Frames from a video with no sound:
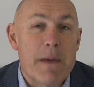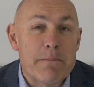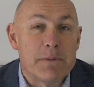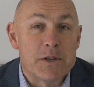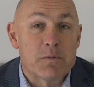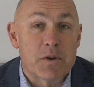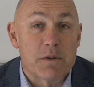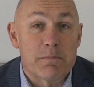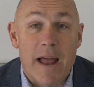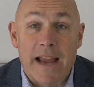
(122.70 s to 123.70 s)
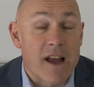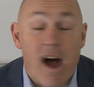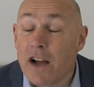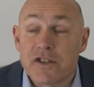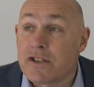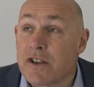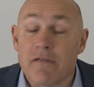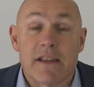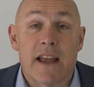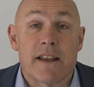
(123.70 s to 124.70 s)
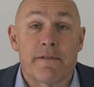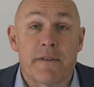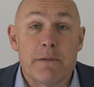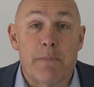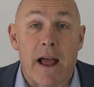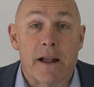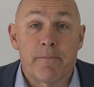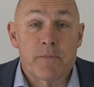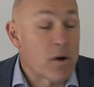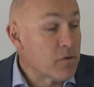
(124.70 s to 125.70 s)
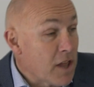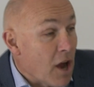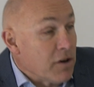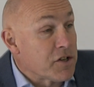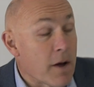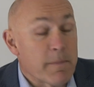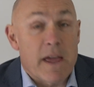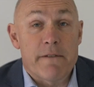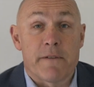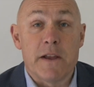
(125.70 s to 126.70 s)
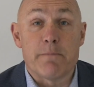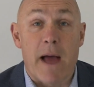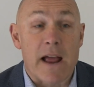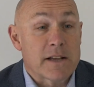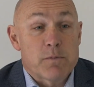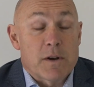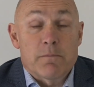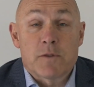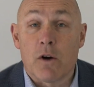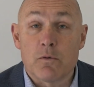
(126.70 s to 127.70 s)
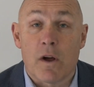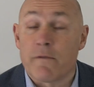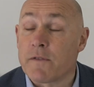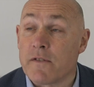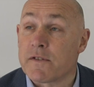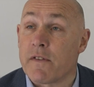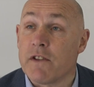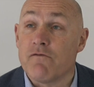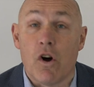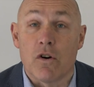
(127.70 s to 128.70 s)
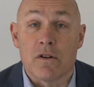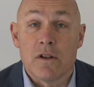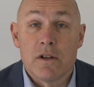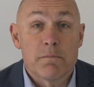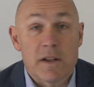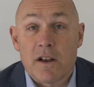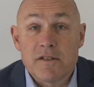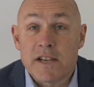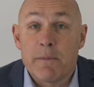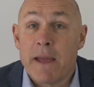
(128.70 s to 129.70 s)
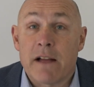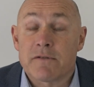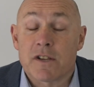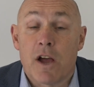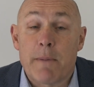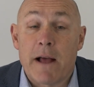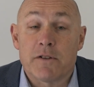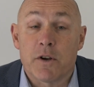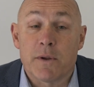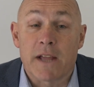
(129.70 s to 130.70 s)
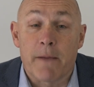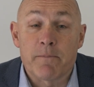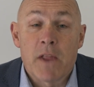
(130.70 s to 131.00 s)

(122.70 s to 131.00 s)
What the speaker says: members would complain, I just don't get enough feedback. And the only time I get feedback is when I'm told I've done something wrong, but they don't tell me how to go about doing it.